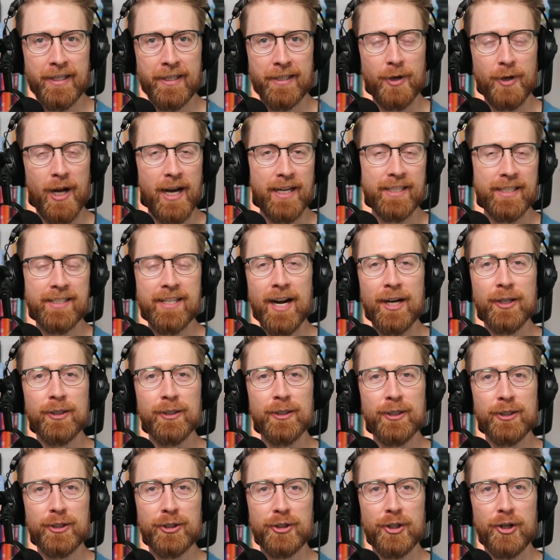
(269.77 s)
We're not
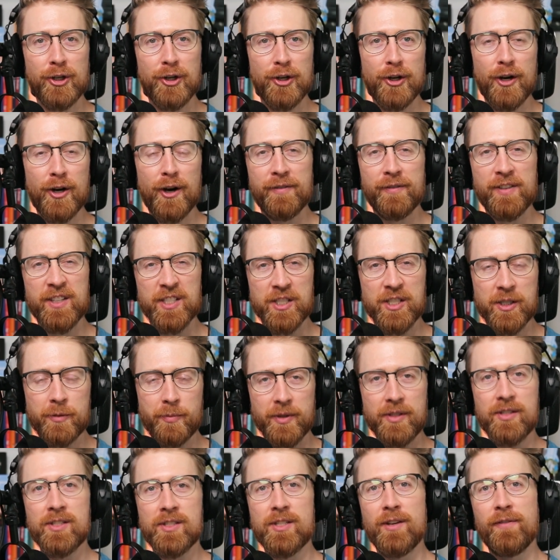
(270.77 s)
entirely sure of the
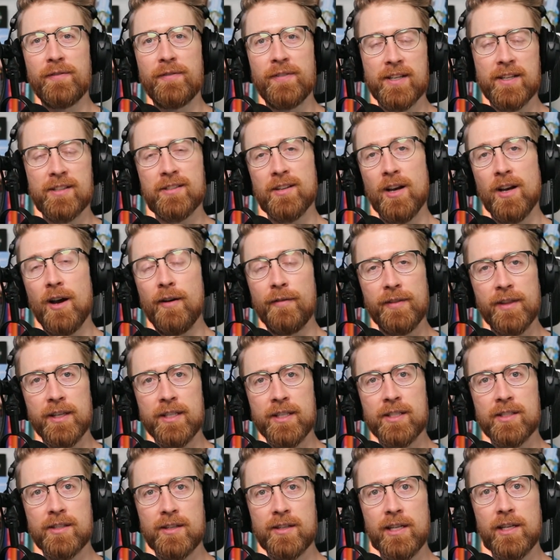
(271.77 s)
specifics of
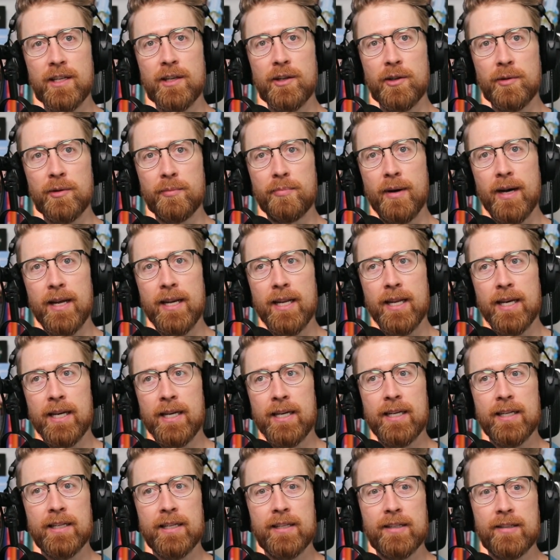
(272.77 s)
this deal, but
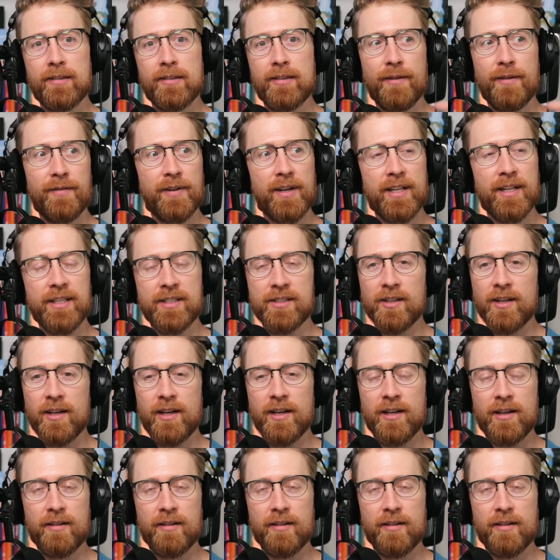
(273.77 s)
given its